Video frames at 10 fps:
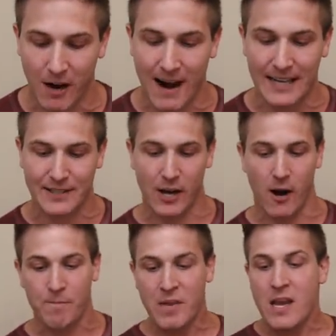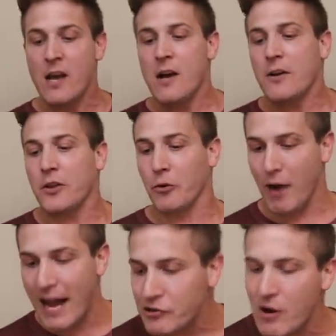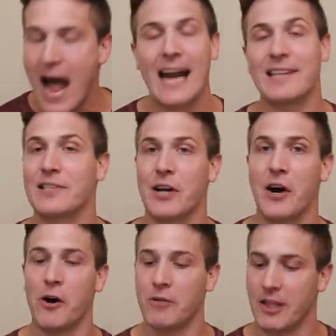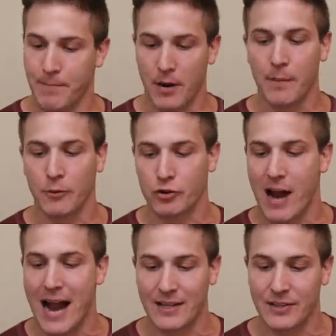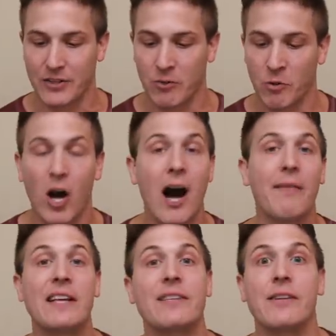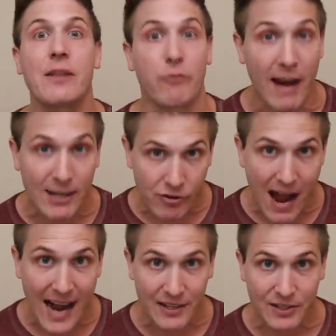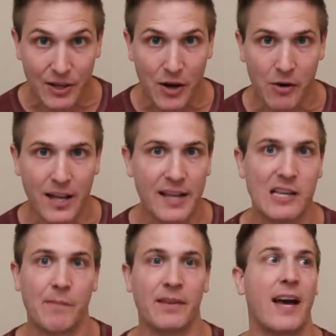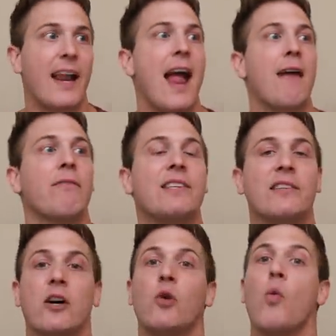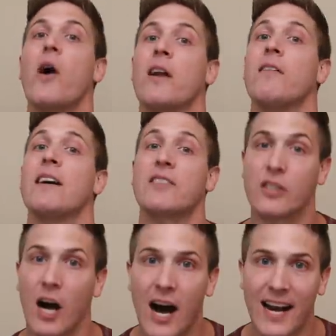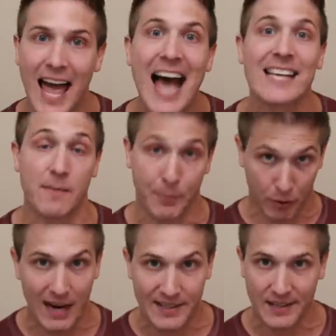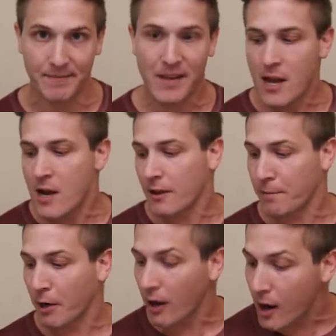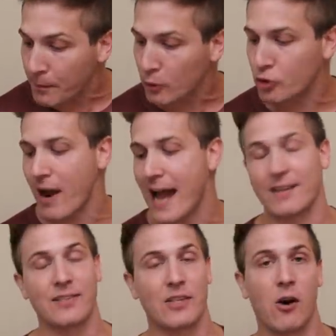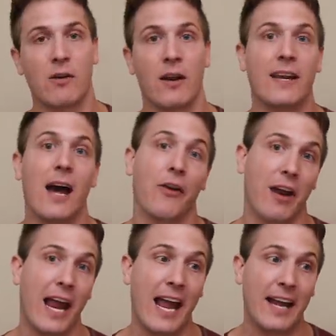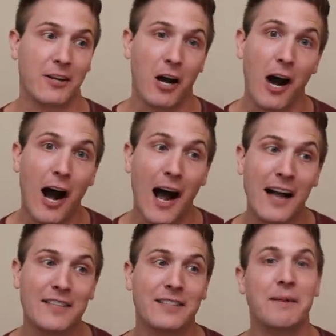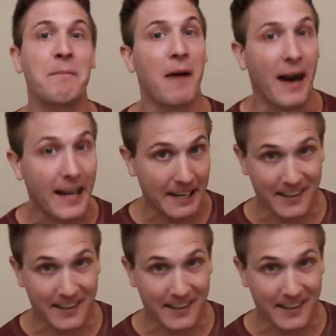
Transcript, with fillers: Alright, so the red dragonstone and the purple dragonstone. Well, obviously the red dragonstone is something that every single one of us got as a present. The purple dragonstone, on the other hand, costs some money.